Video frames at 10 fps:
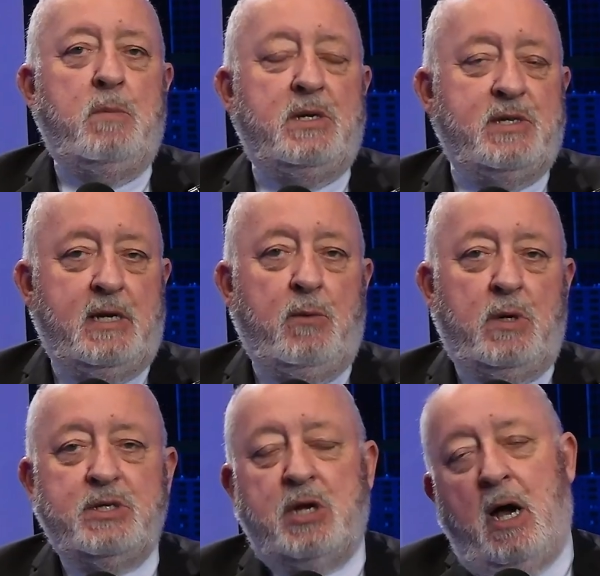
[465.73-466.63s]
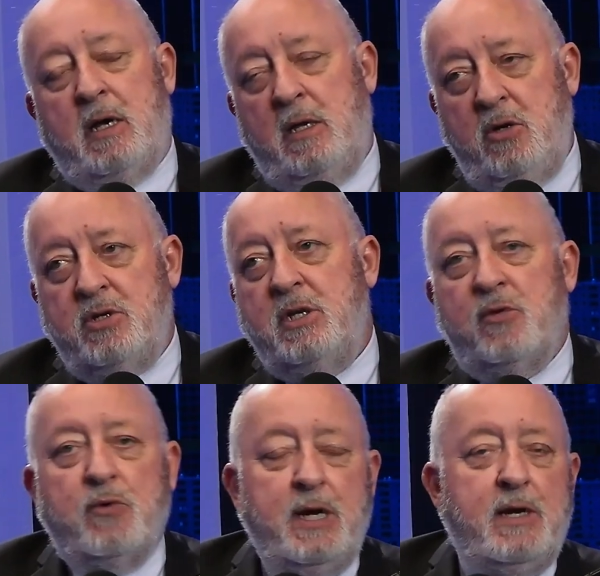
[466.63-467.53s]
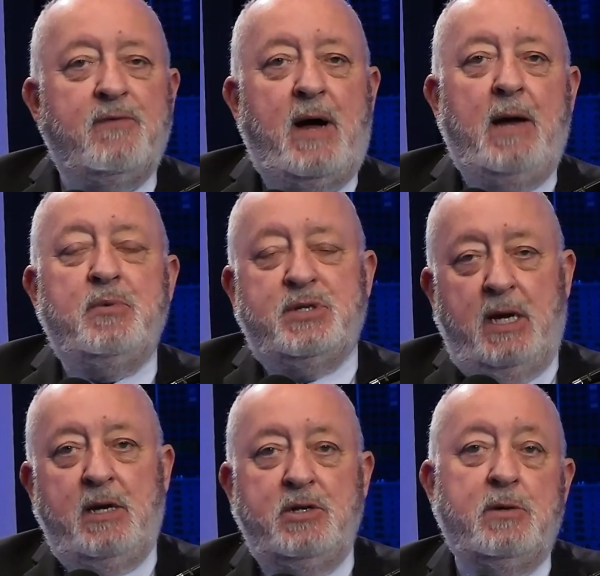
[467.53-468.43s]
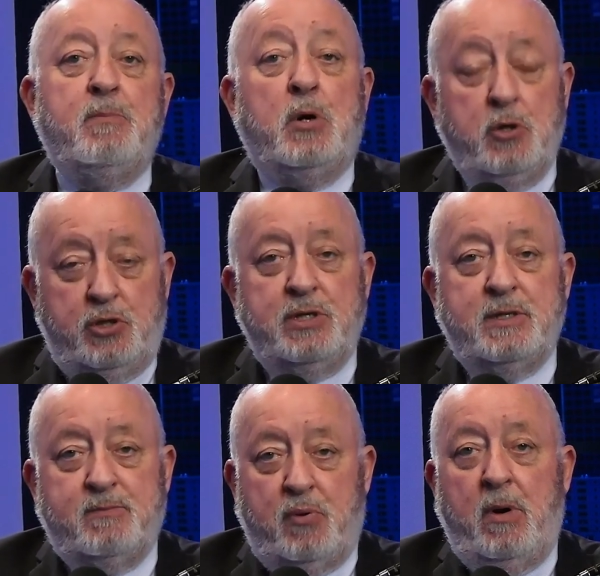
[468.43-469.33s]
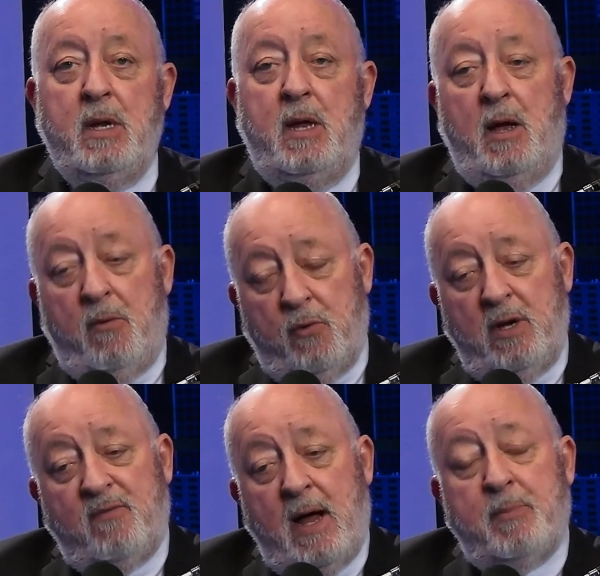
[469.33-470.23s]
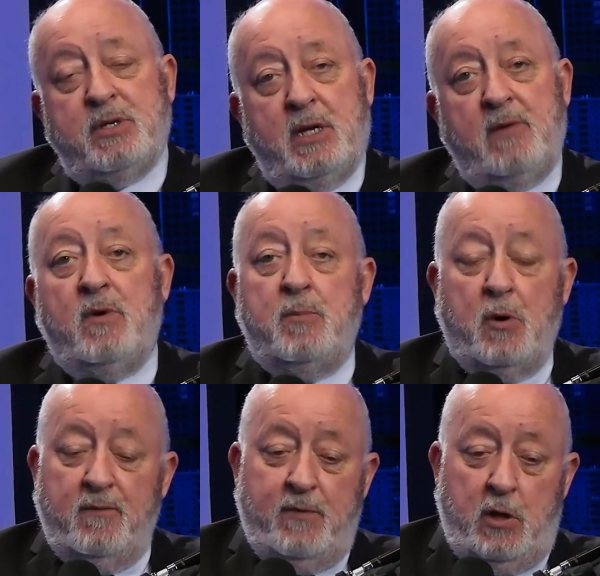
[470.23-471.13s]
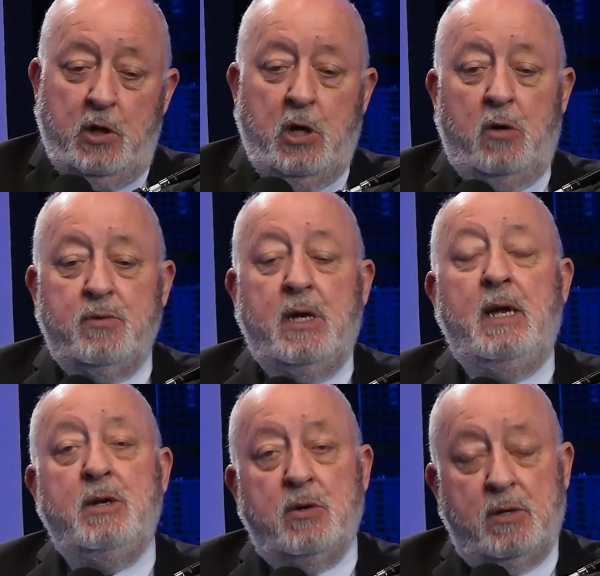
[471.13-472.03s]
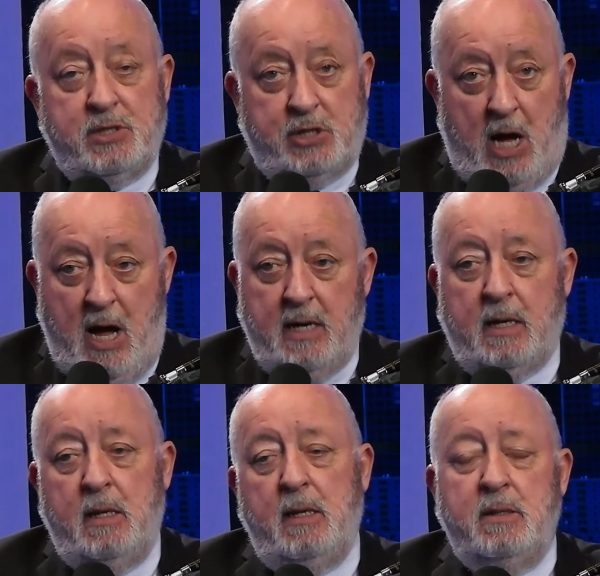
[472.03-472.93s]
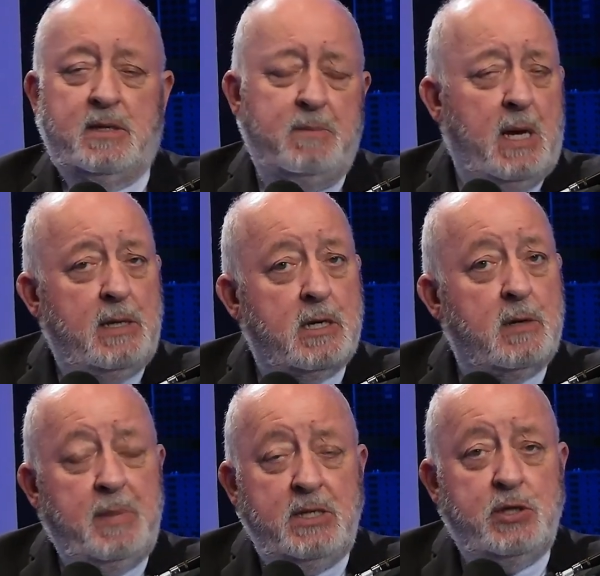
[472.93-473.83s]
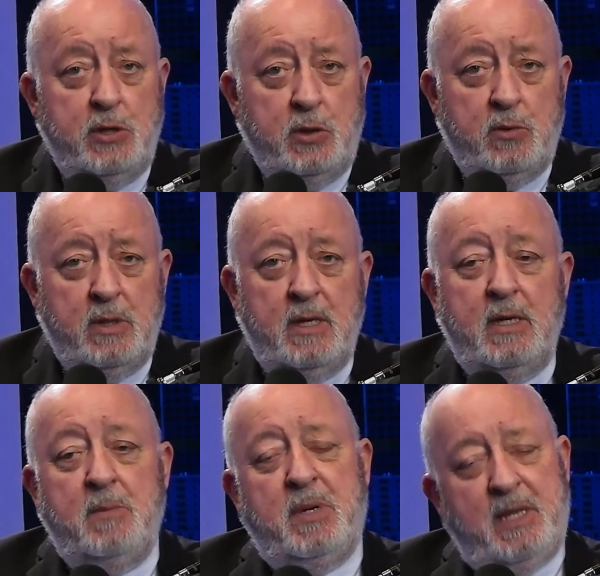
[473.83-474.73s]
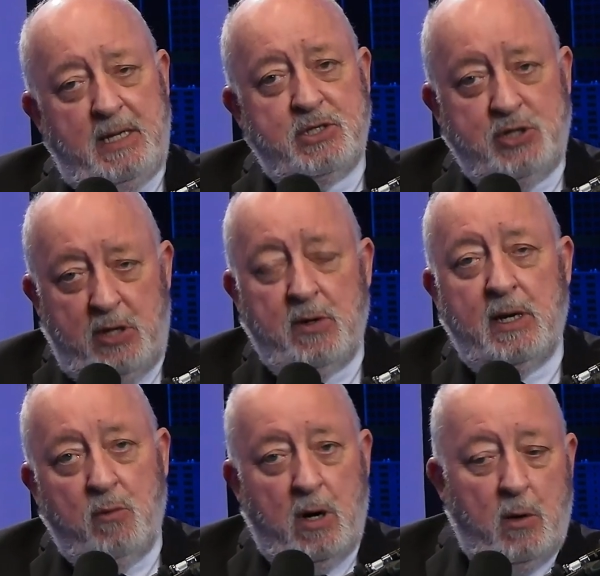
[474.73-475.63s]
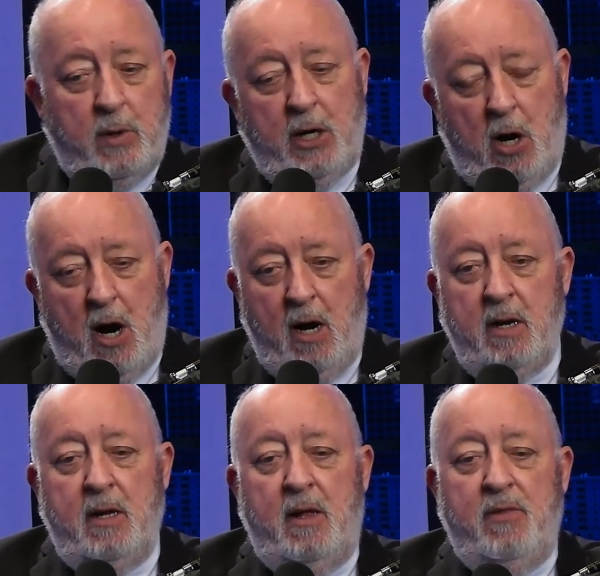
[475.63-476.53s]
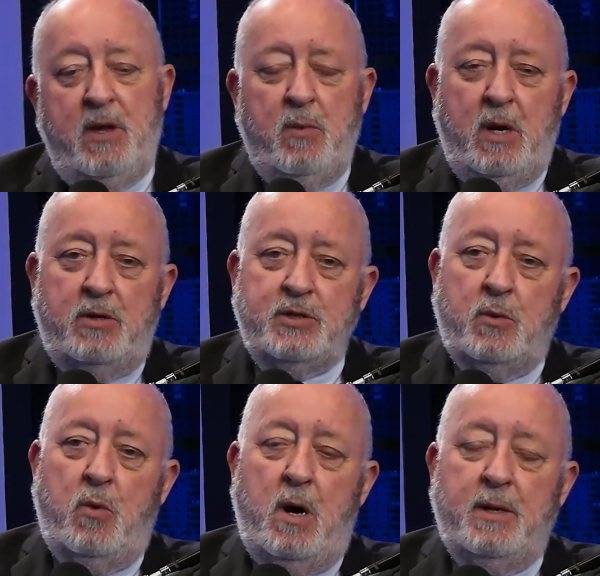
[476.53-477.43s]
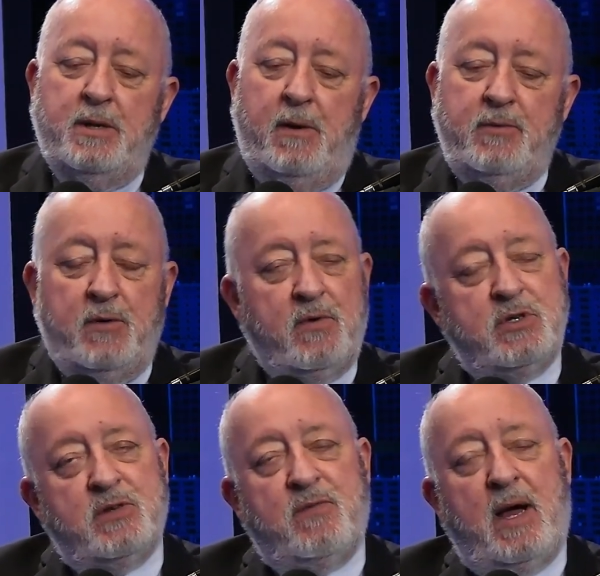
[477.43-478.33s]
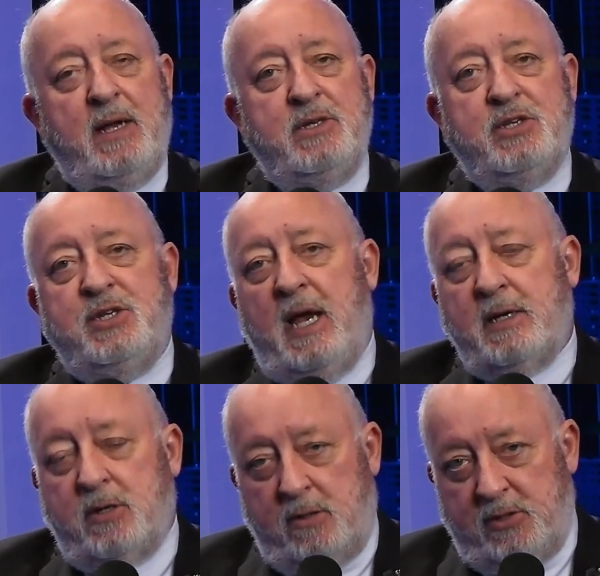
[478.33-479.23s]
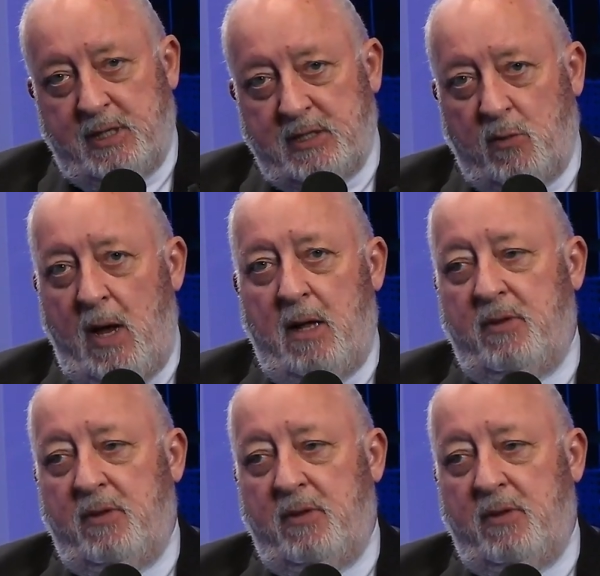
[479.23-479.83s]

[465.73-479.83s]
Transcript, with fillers: much any one stock, and usually three to five percent is a purchase, three to five percent of a portfolio to enter a stock. Sometimes it could be two, but that's generally where we are. Then we also want a diversified sectors as well,